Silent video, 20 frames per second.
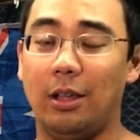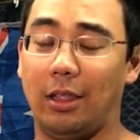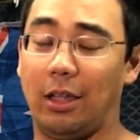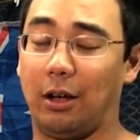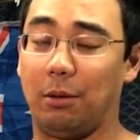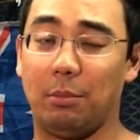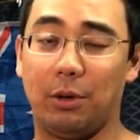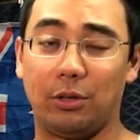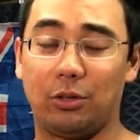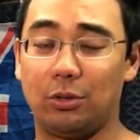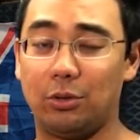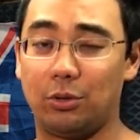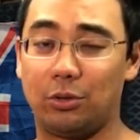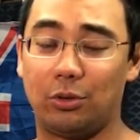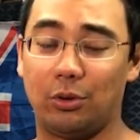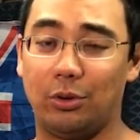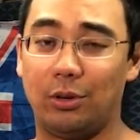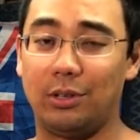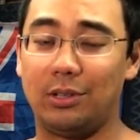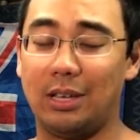like muscle
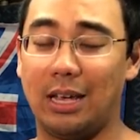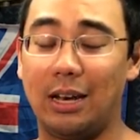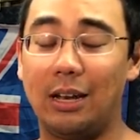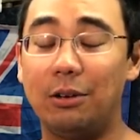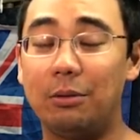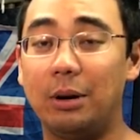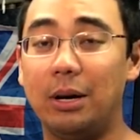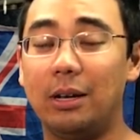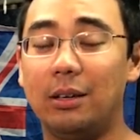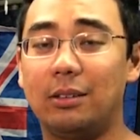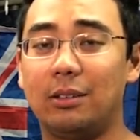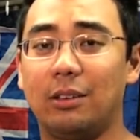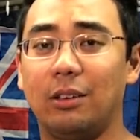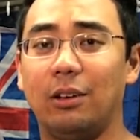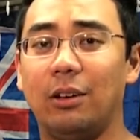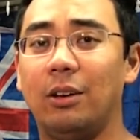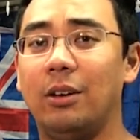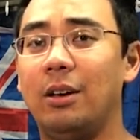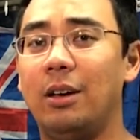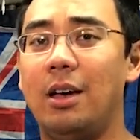soreness anyway,
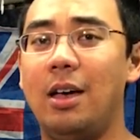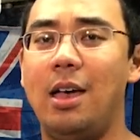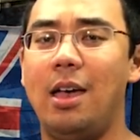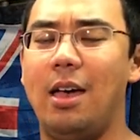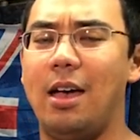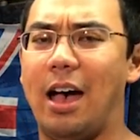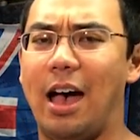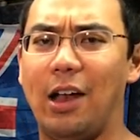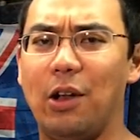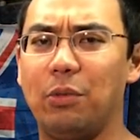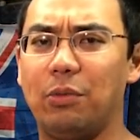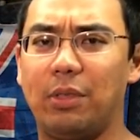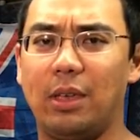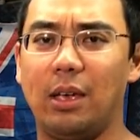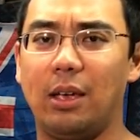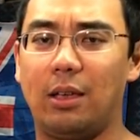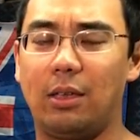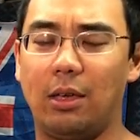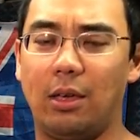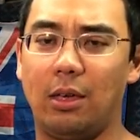so I don't
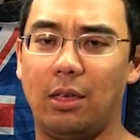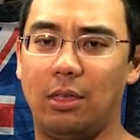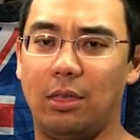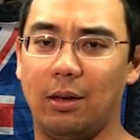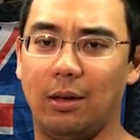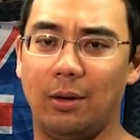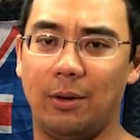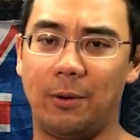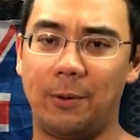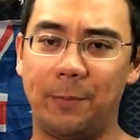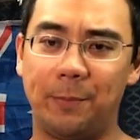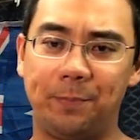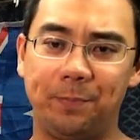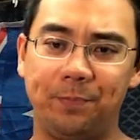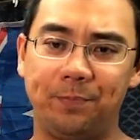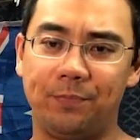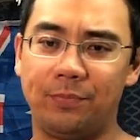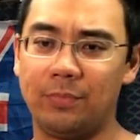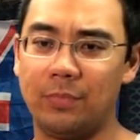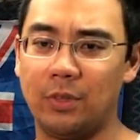think the
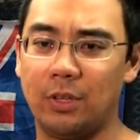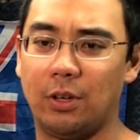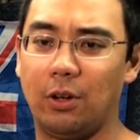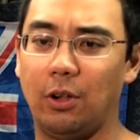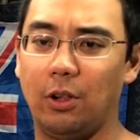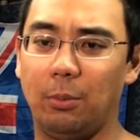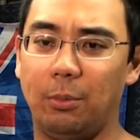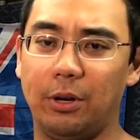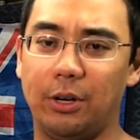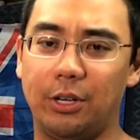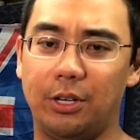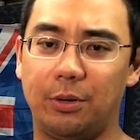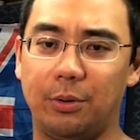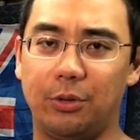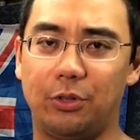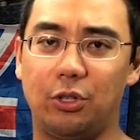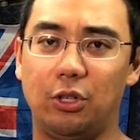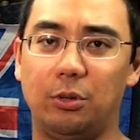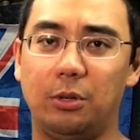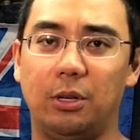collarbone issue
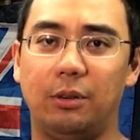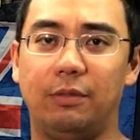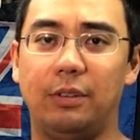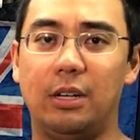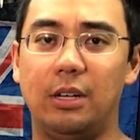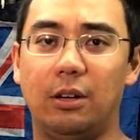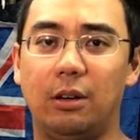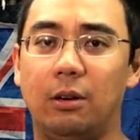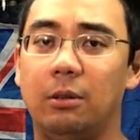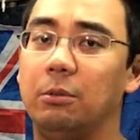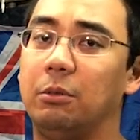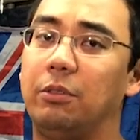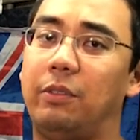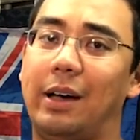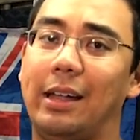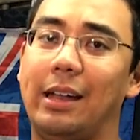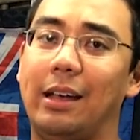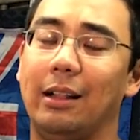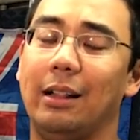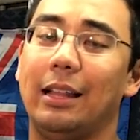is too big of a deal. We'll
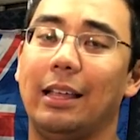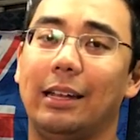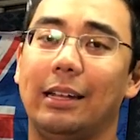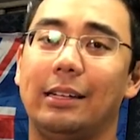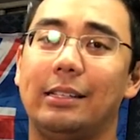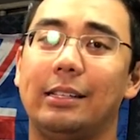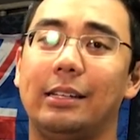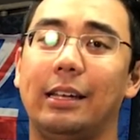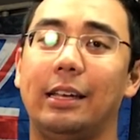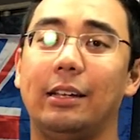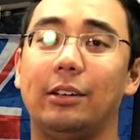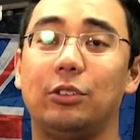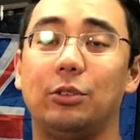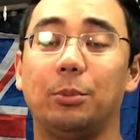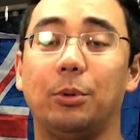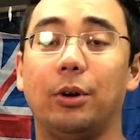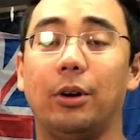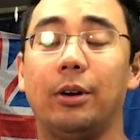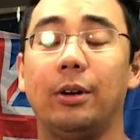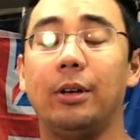find out later today and
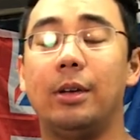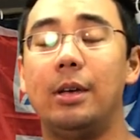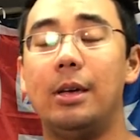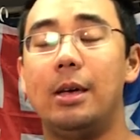tomorrow.